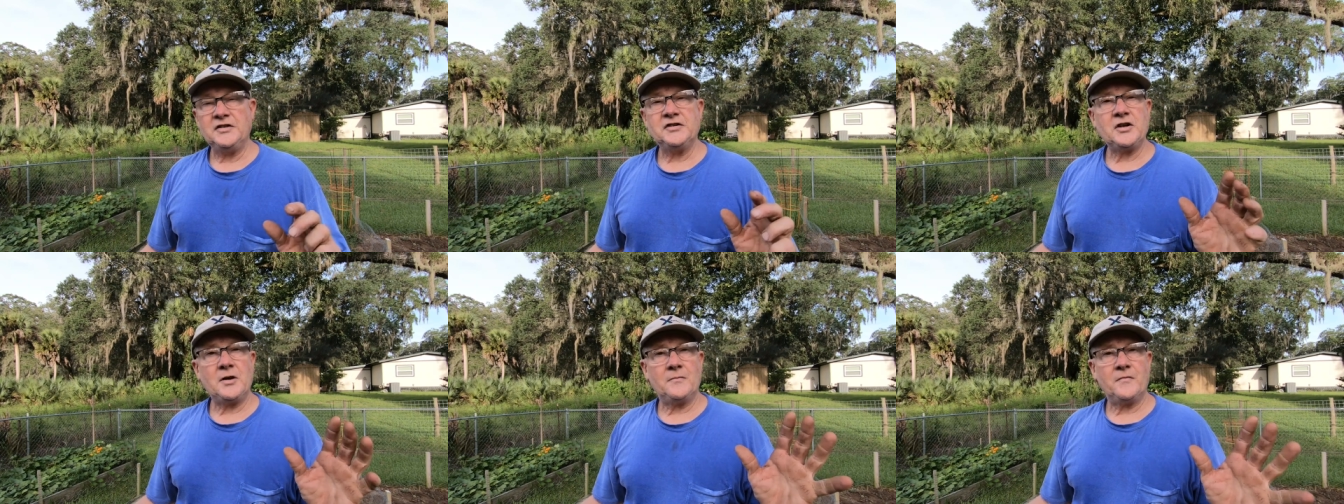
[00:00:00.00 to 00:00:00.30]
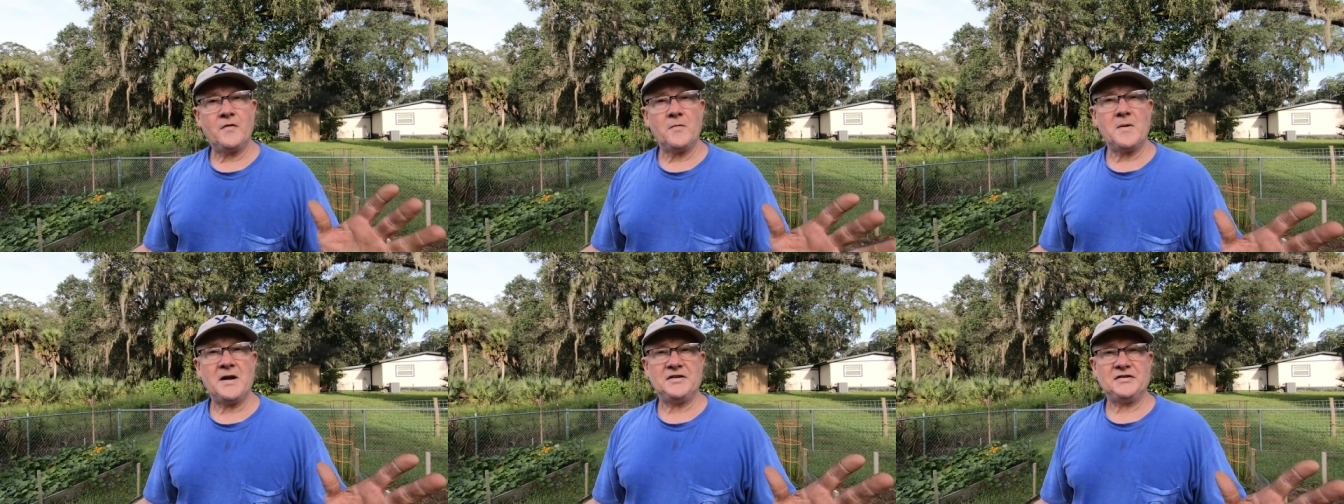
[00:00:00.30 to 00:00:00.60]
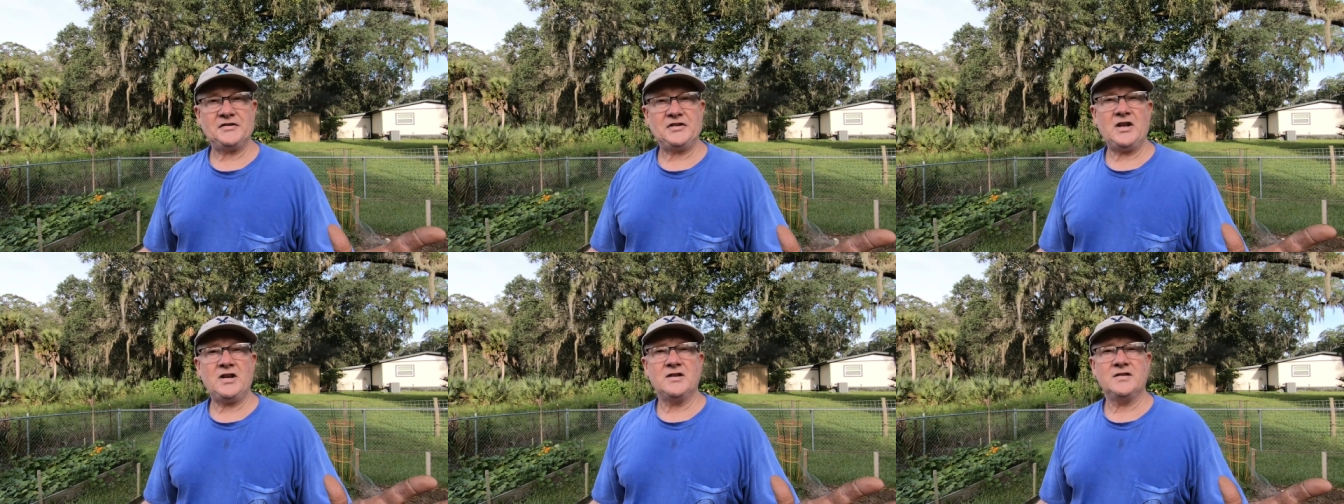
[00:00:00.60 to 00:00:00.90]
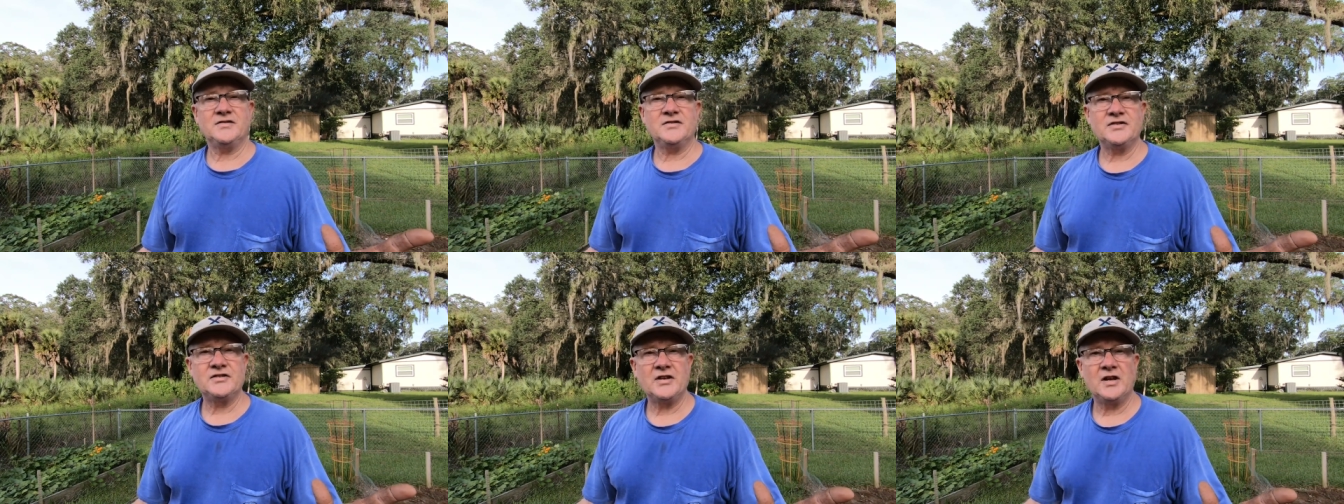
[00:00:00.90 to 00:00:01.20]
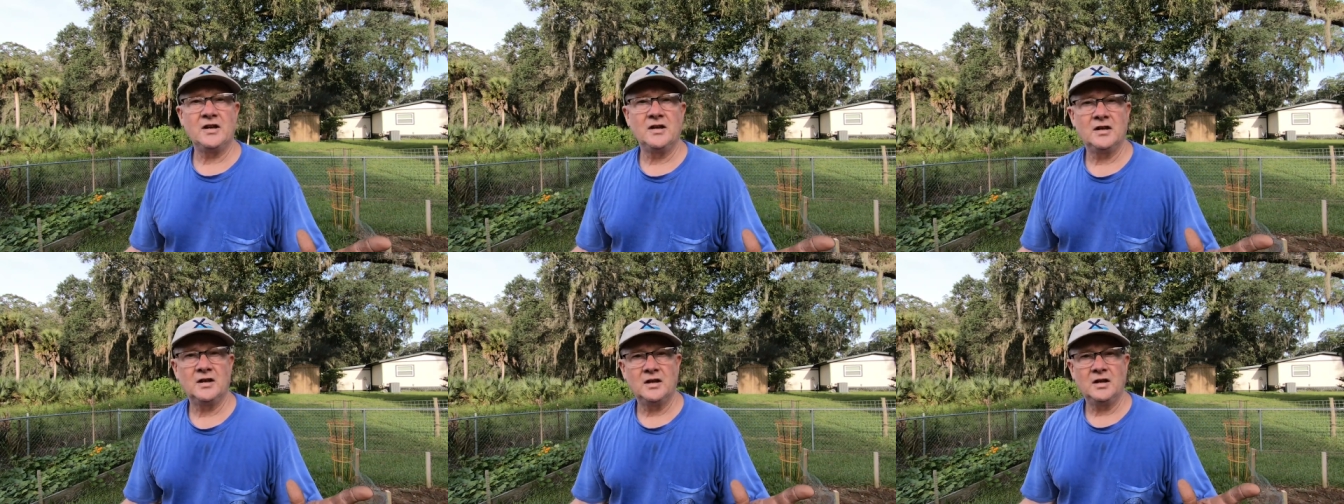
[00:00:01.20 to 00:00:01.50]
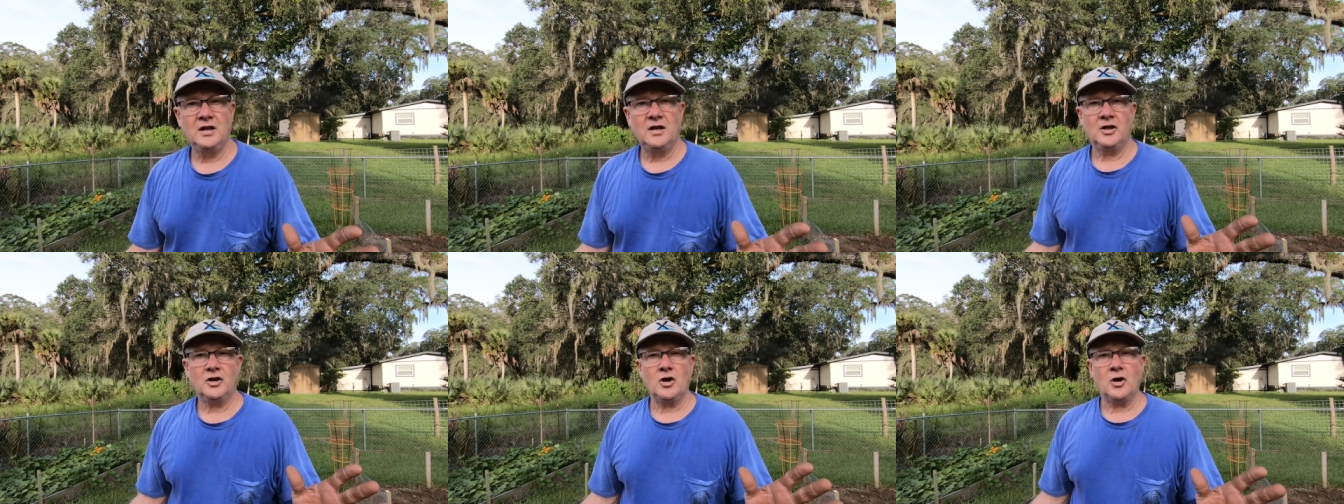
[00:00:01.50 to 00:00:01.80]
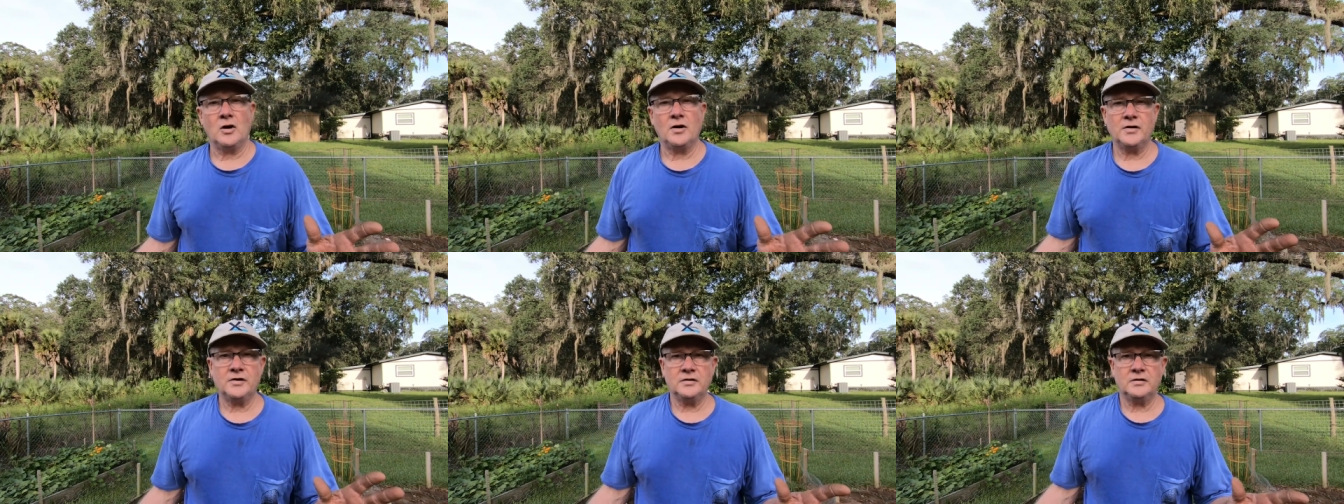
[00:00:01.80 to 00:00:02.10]
These come from my son's
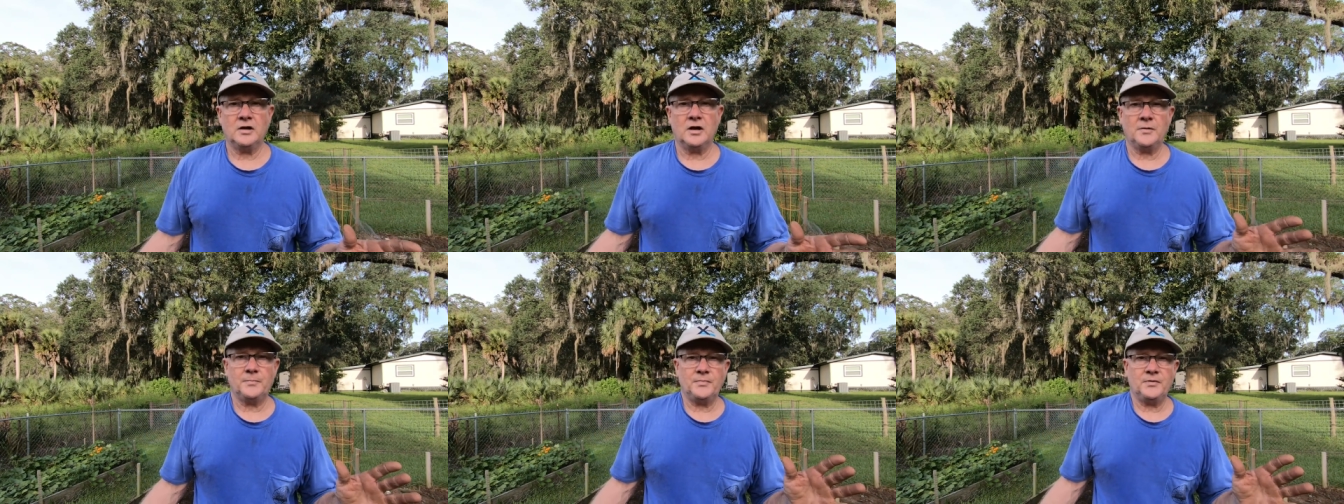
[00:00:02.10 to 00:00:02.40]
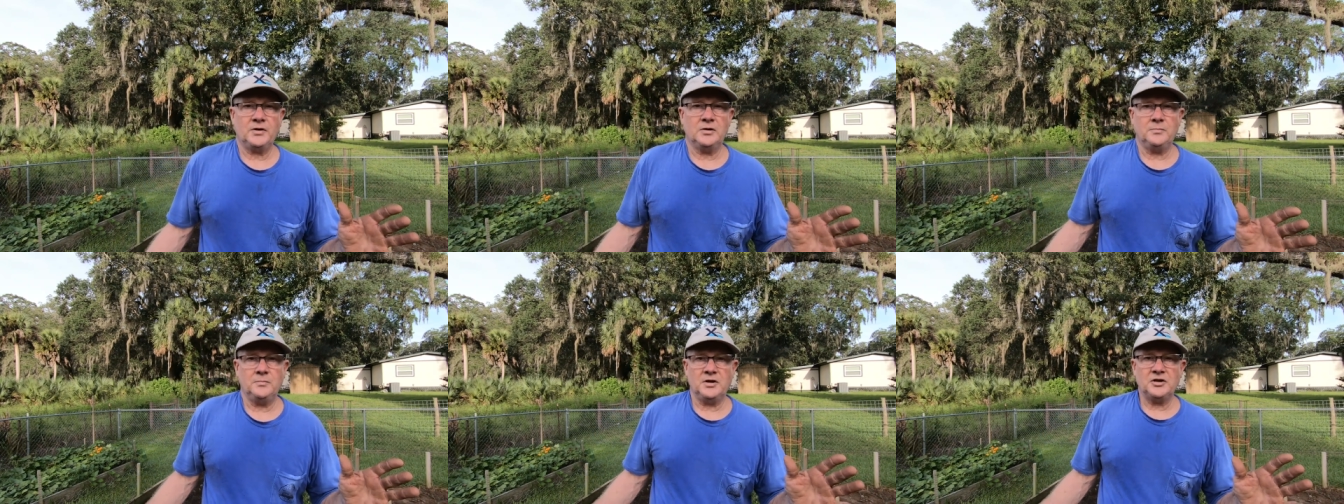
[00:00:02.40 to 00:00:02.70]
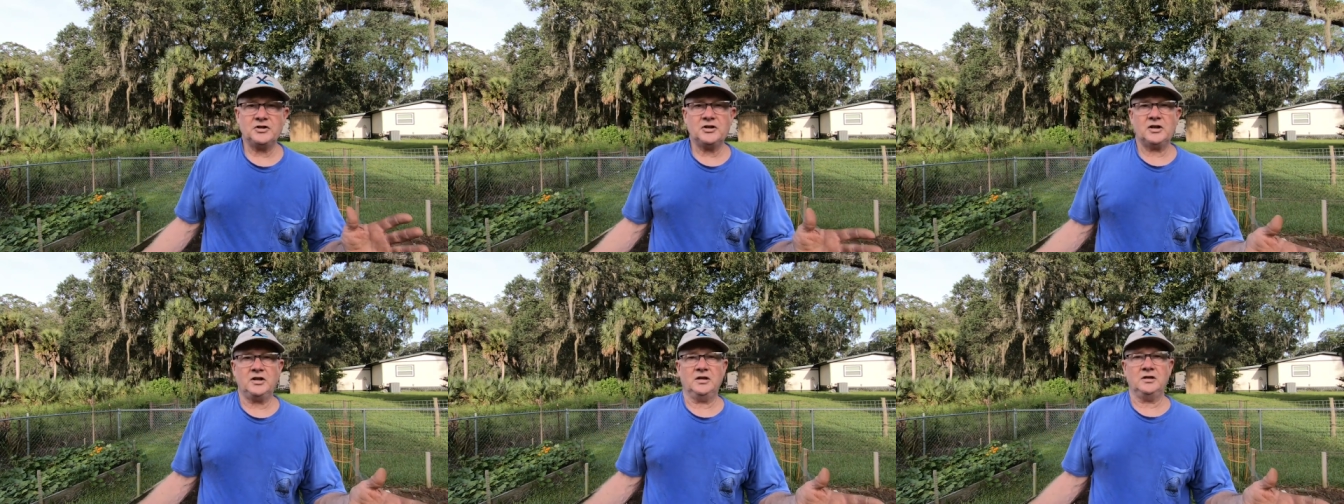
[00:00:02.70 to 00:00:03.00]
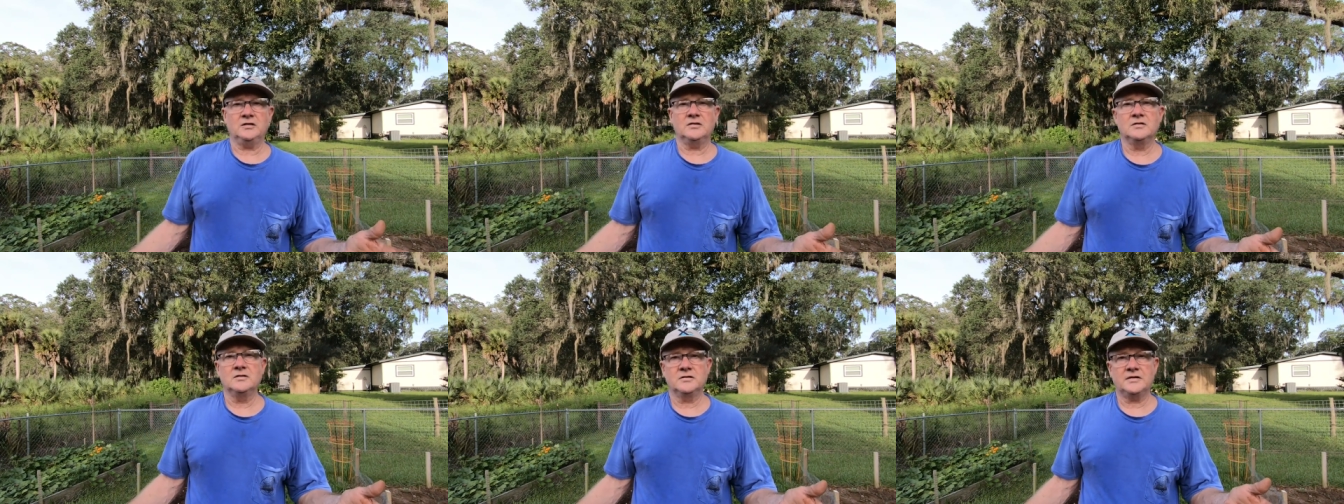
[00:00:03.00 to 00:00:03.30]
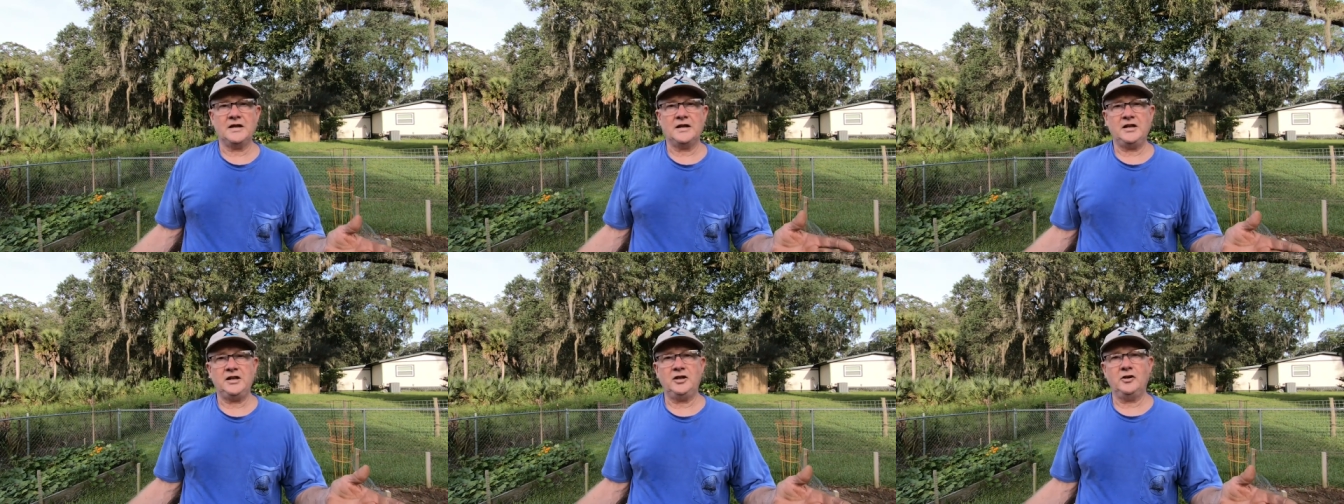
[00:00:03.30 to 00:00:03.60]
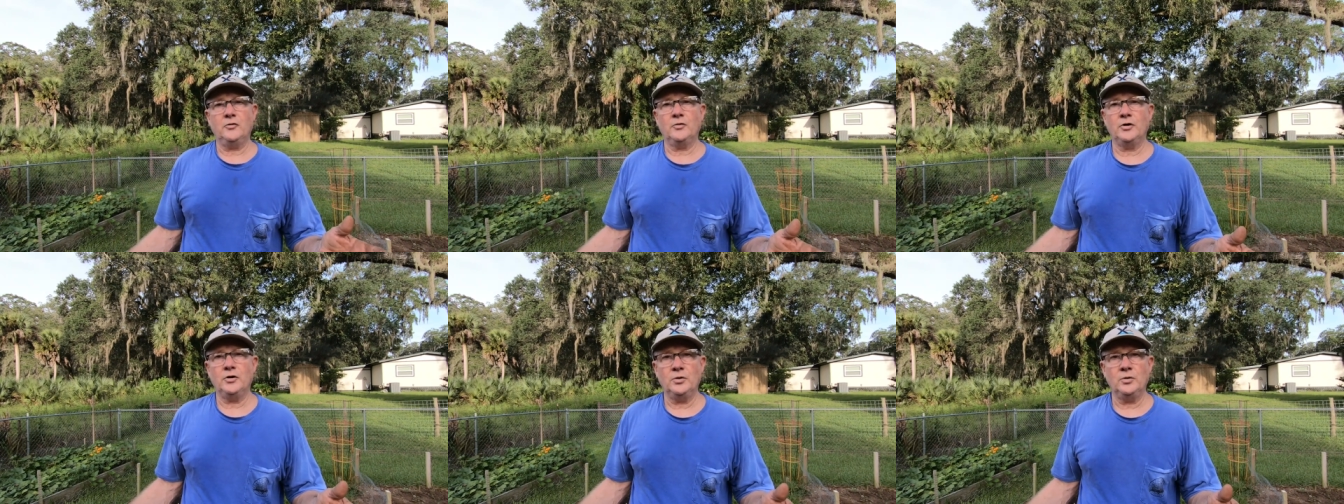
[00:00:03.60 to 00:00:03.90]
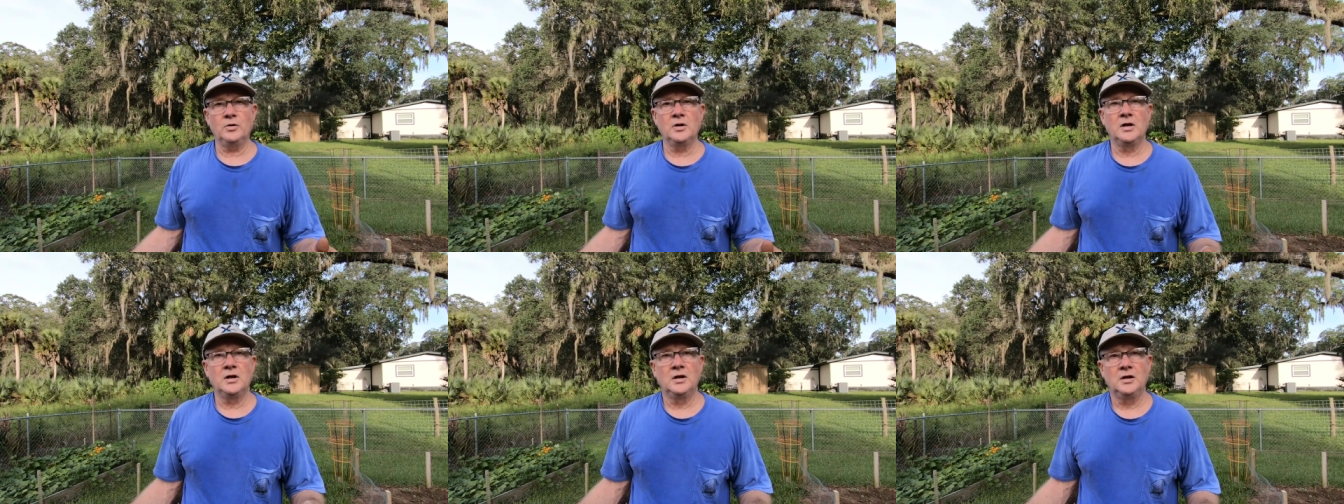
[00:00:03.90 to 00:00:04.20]
garden up in Michigan that he grew